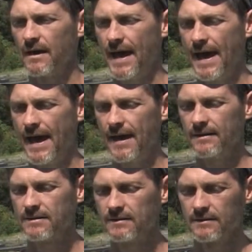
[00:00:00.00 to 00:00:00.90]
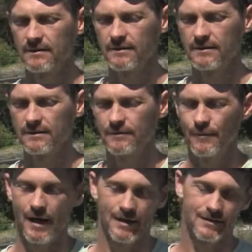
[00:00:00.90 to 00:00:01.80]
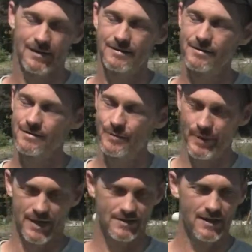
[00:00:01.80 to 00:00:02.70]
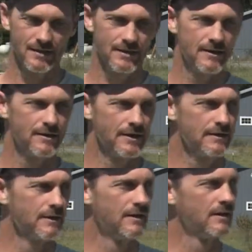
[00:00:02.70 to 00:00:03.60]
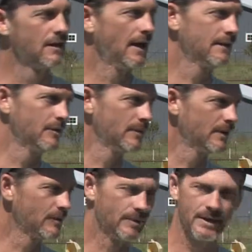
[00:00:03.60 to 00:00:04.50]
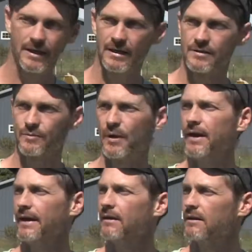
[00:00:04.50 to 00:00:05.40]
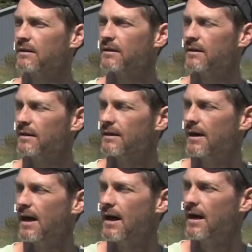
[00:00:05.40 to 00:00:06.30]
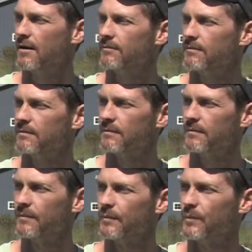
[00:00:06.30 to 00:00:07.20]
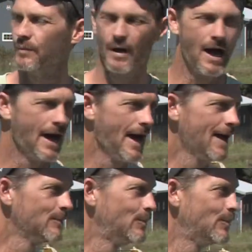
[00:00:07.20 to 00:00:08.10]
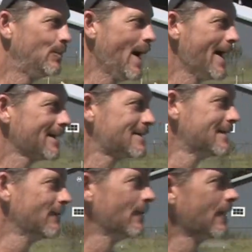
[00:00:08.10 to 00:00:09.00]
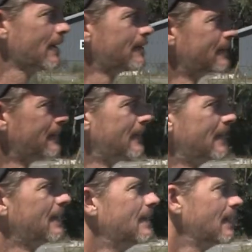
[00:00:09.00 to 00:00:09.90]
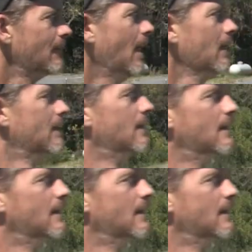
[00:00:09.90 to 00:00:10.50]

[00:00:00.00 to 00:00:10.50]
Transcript: And well, it just depends on the year. And at the beginning of spring, I had paddocks that were, well,